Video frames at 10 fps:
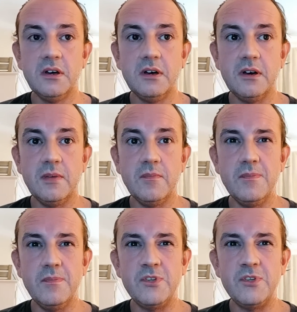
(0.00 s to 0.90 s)

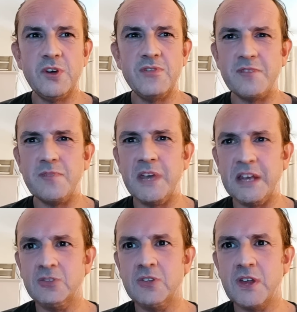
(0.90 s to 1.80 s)
Um, so I've, I've been
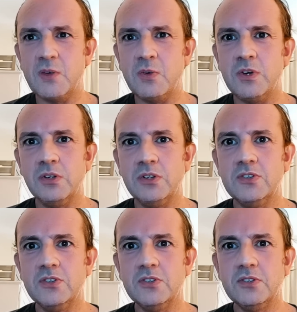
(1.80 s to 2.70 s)
out of that
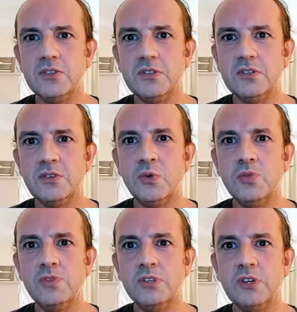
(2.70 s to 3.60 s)
world an
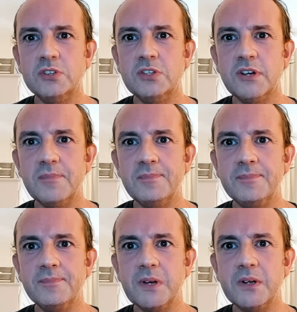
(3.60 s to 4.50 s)
awful long time,
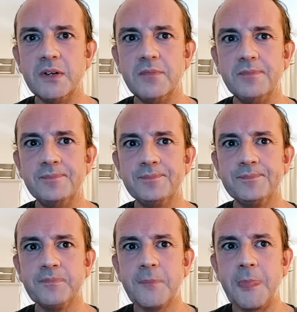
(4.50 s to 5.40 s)
um,
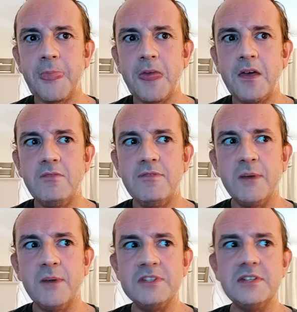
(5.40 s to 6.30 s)
and
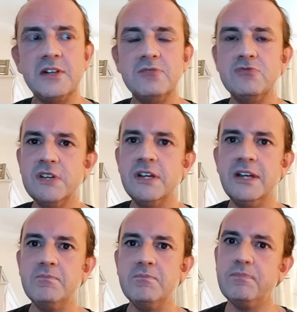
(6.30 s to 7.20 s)
found myself
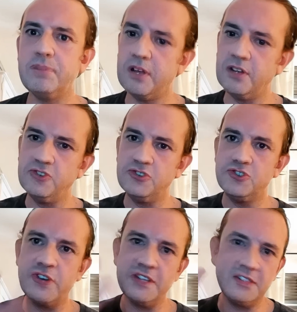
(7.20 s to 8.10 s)
really plunged
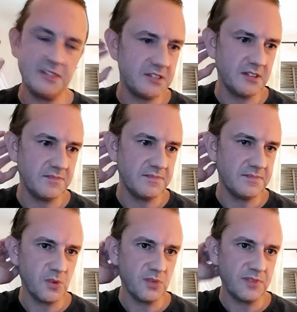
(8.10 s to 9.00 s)
straight into the
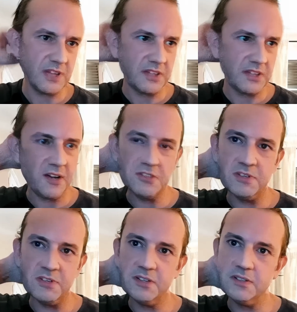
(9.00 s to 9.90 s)
what felt the heart of
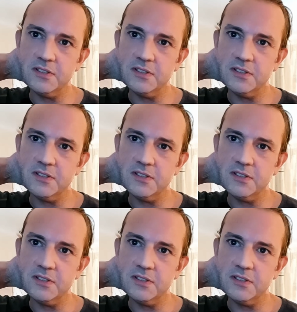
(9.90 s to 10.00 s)
it.